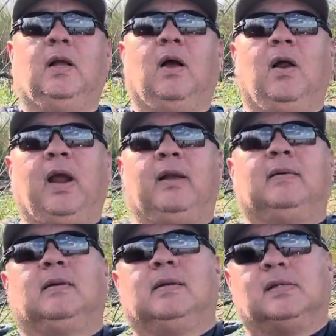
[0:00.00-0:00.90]
All right,
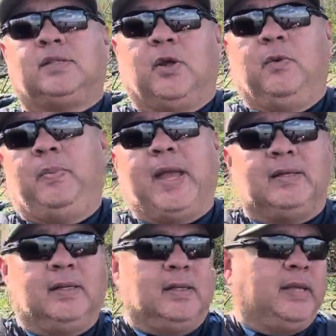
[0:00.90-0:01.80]
so back
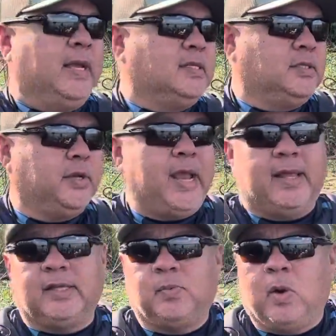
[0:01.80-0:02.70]
to catching. So yeah,
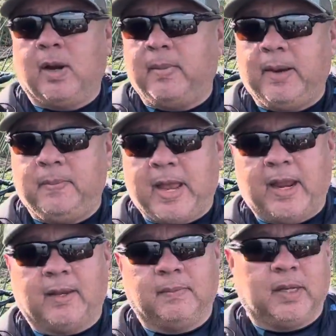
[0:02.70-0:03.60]
this morning I'm heading
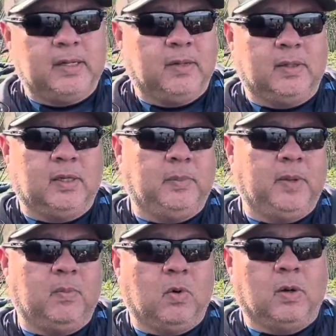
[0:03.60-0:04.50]
back. I do a little
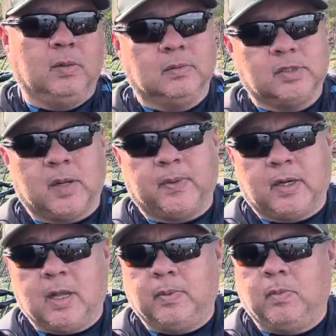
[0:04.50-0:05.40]
bit more, stop at a
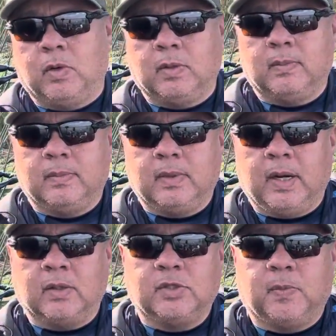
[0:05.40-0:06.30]
couple more,
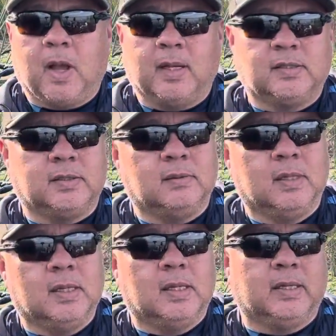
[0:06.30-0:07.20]
spots and
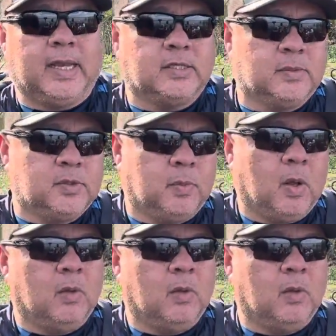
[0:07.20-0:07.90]
catch some small